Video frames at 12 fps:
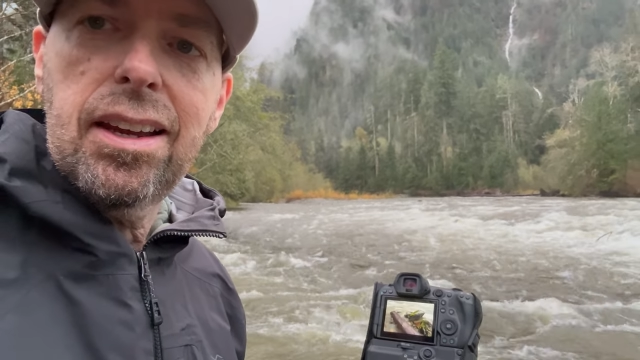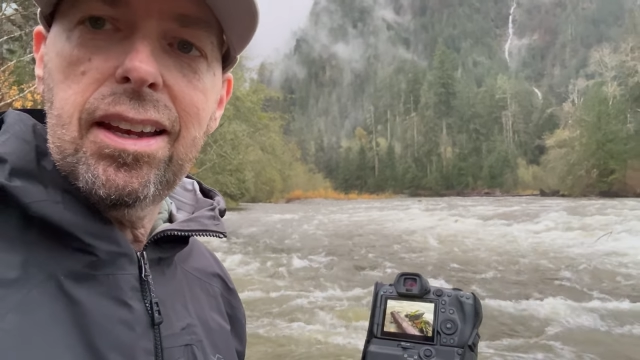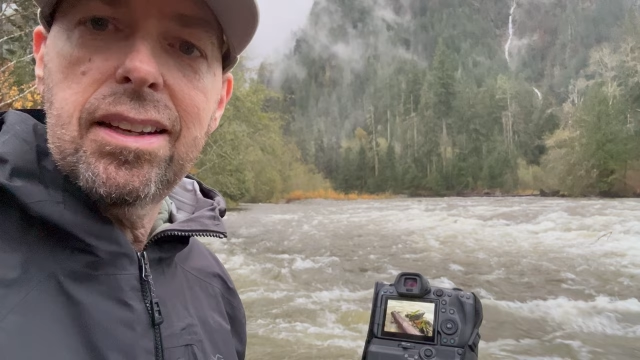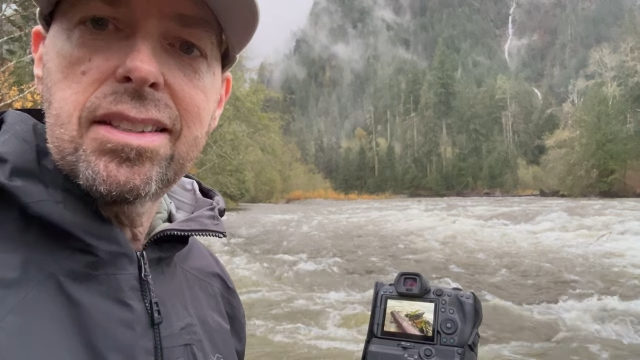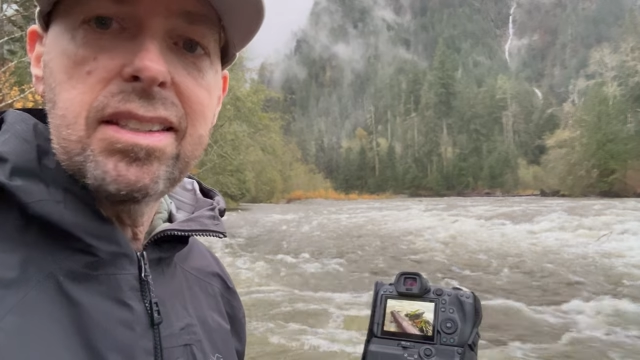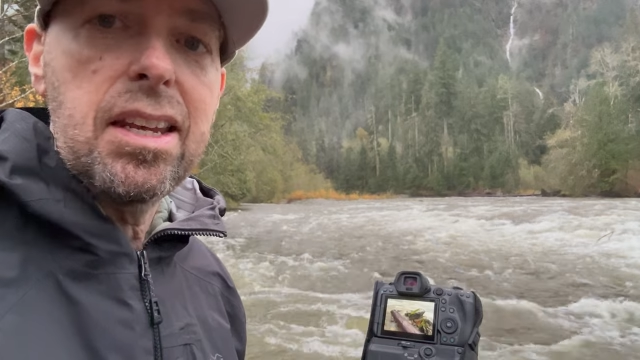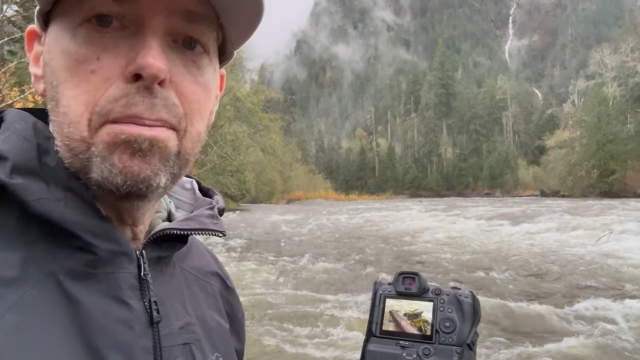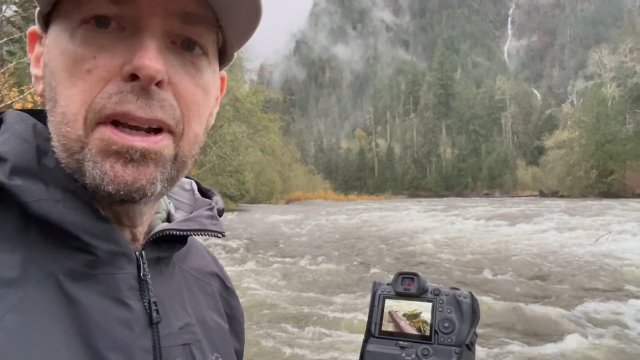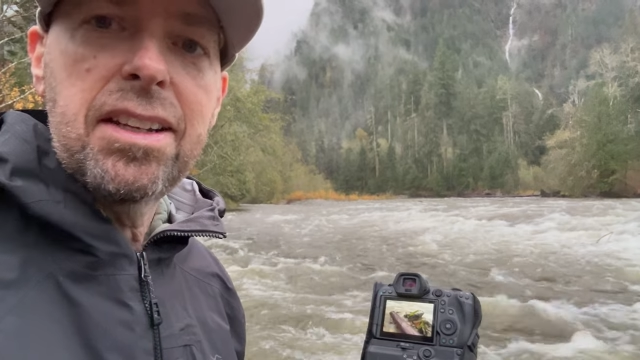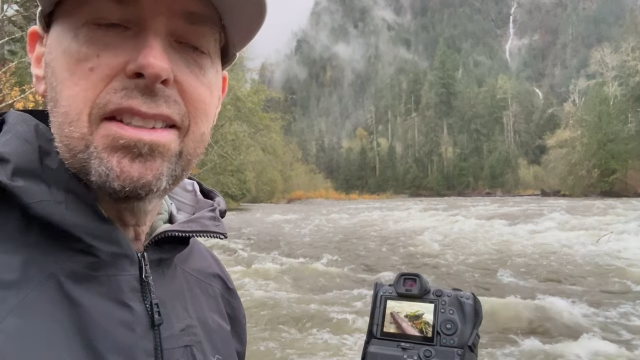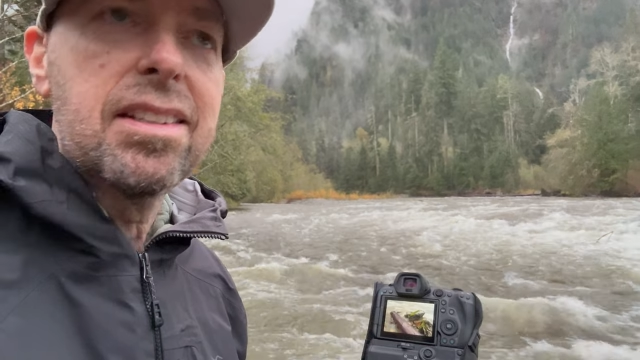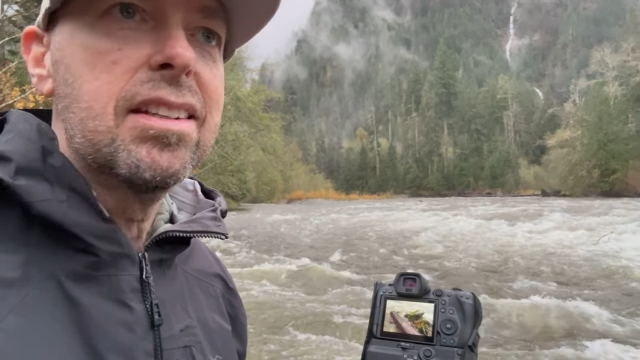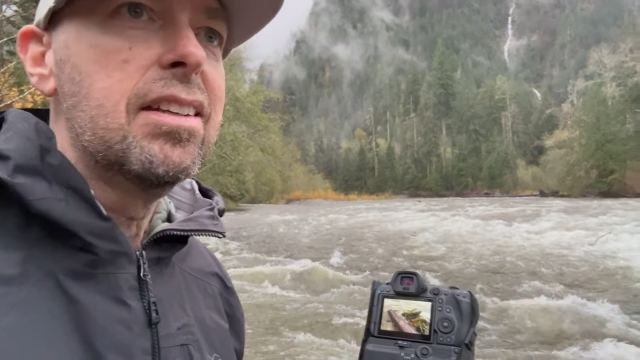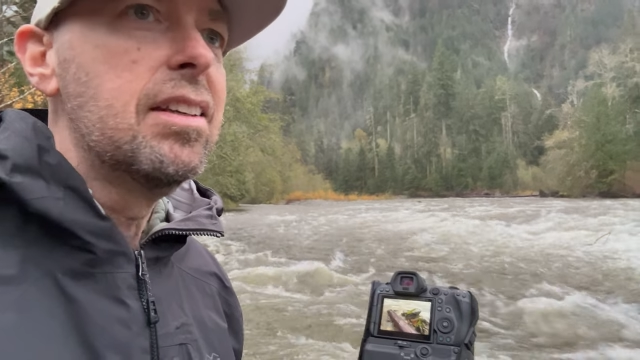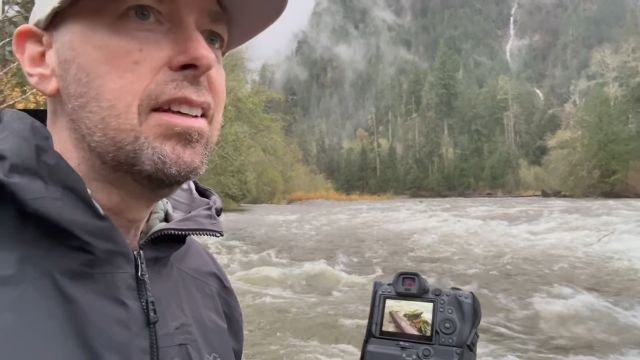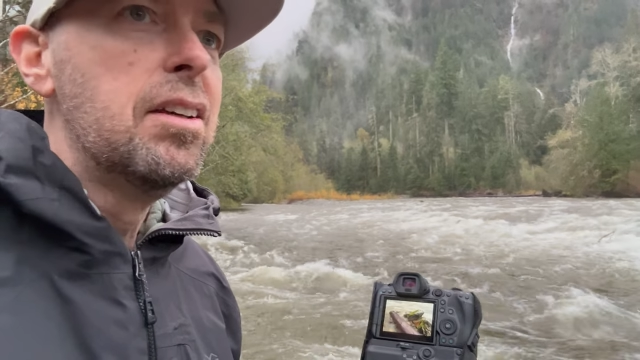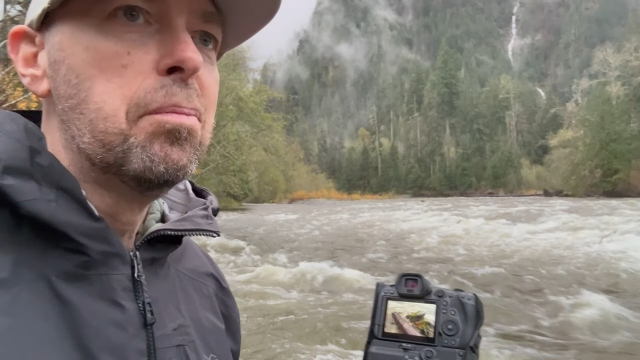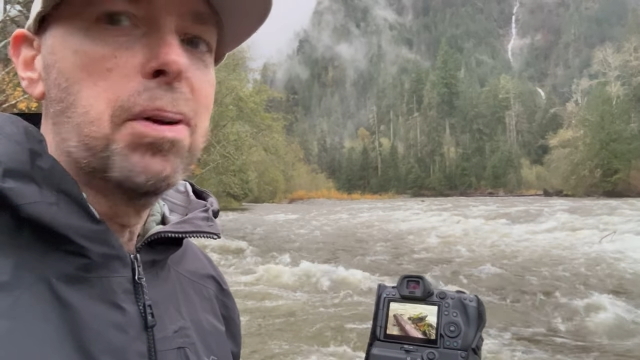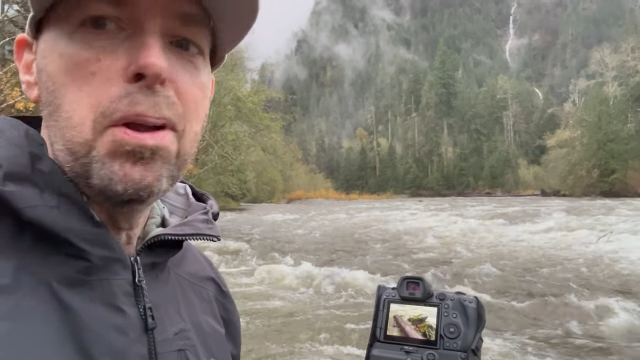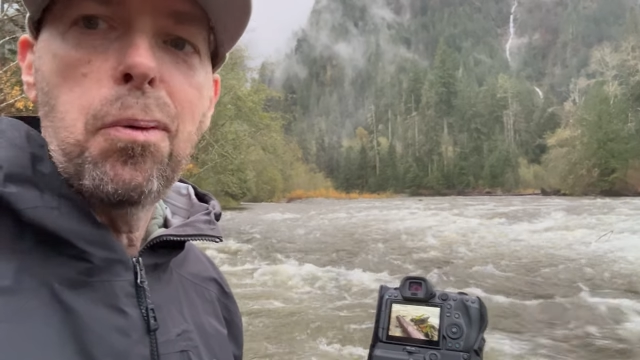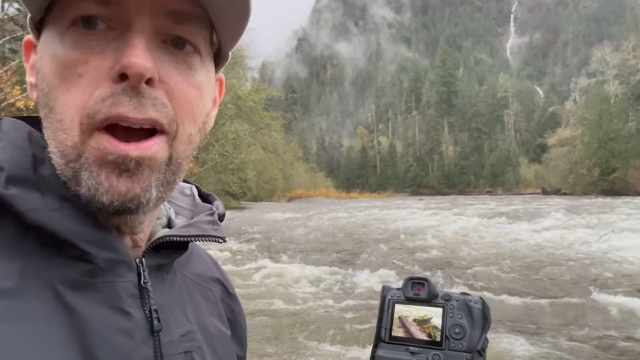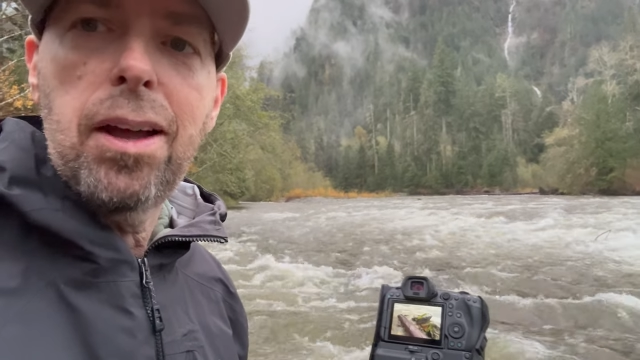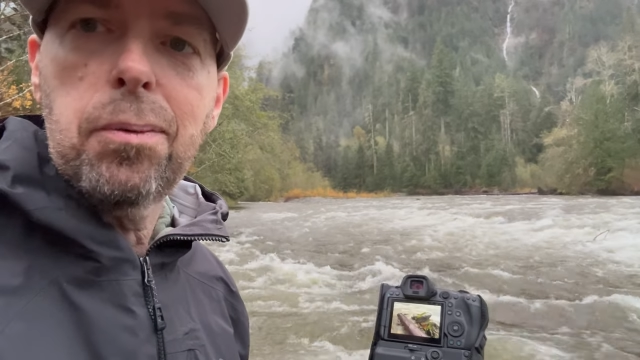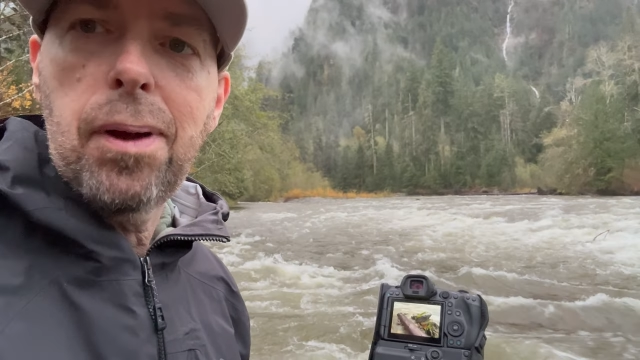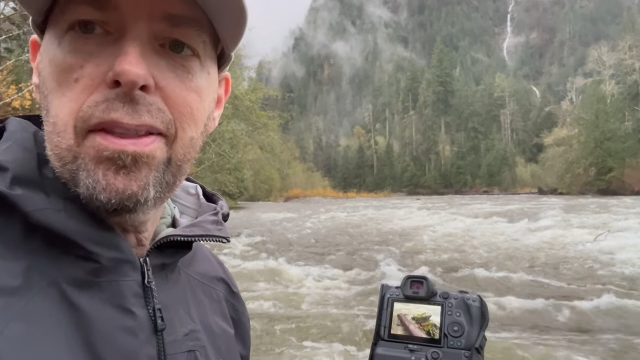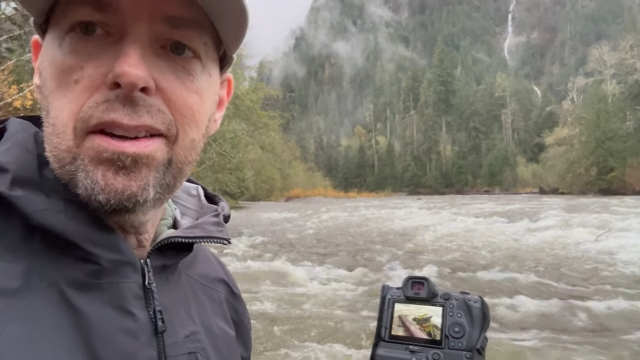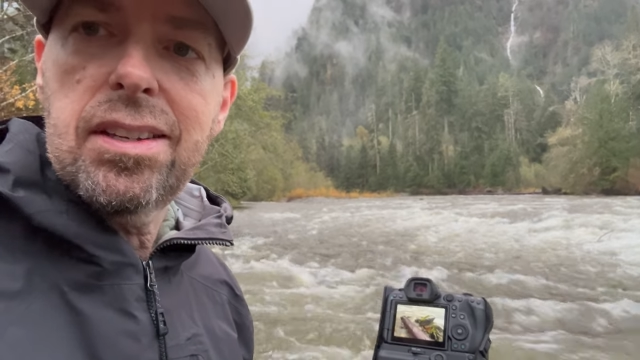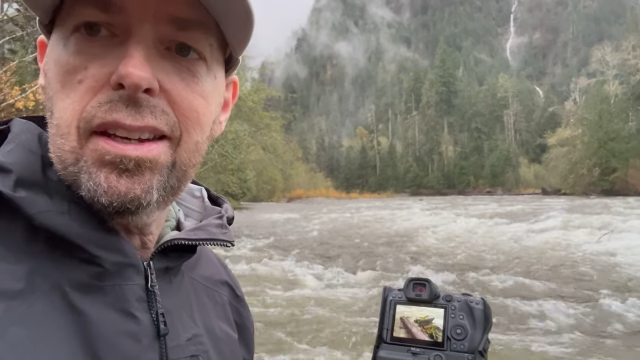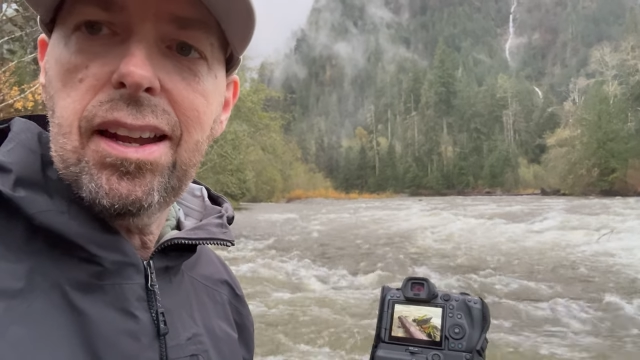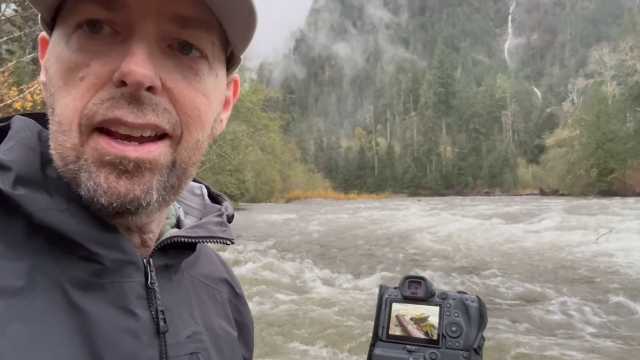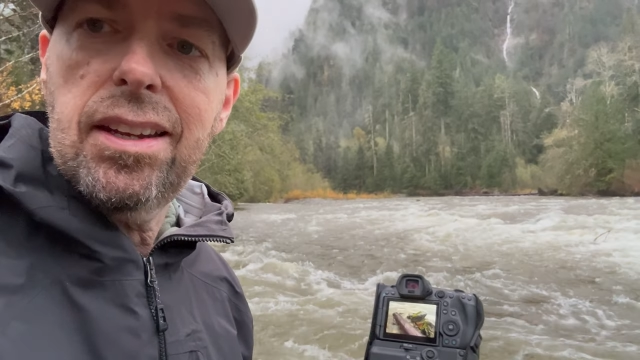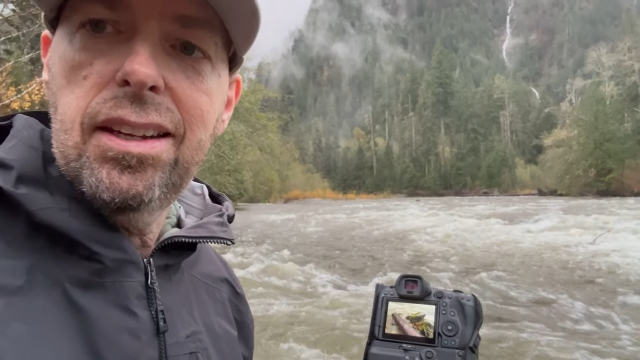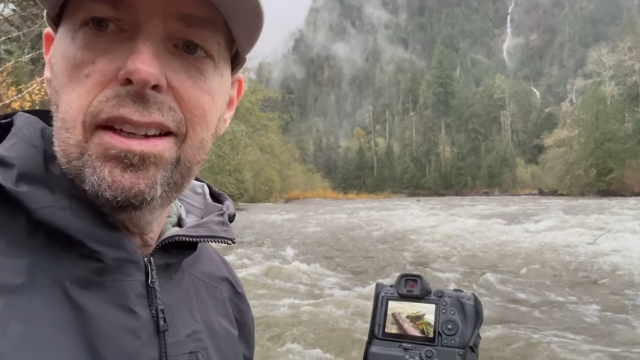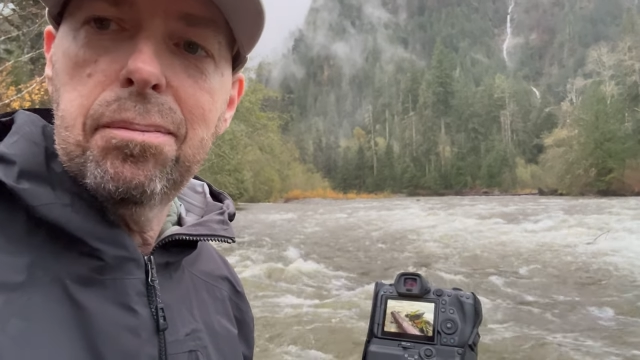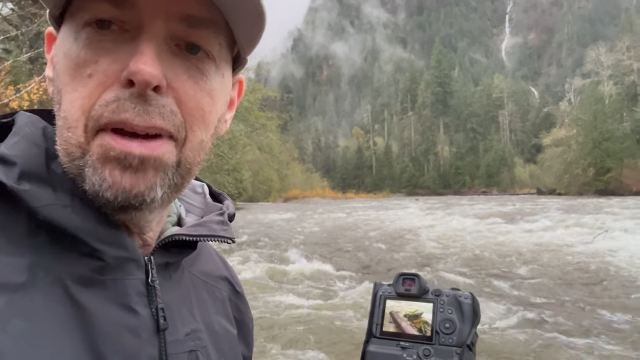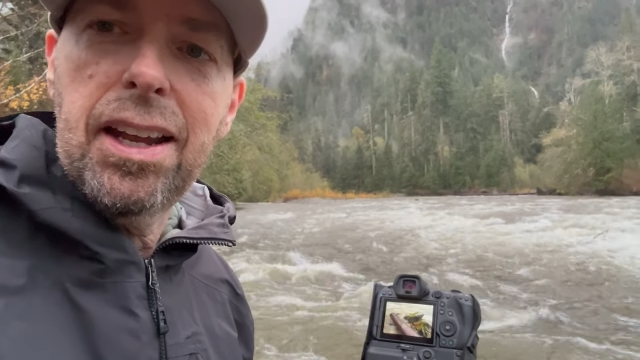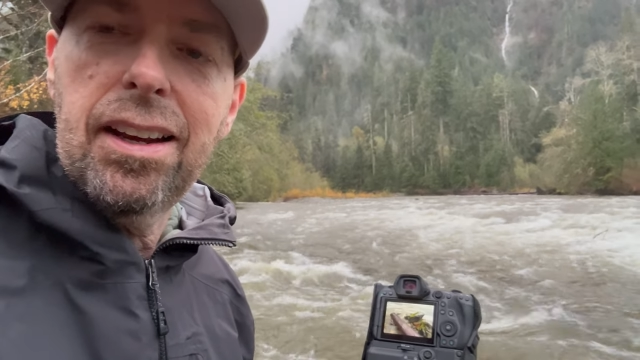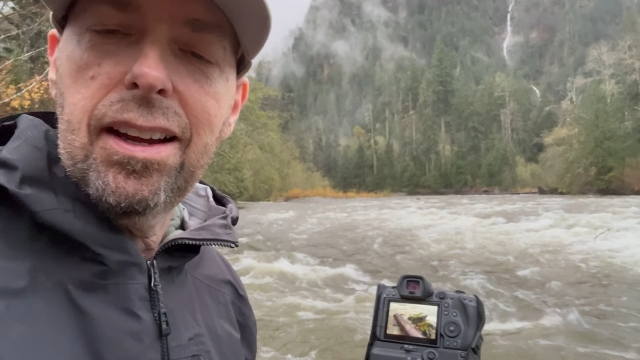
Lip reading: and see. But it's pretty wild weather today. But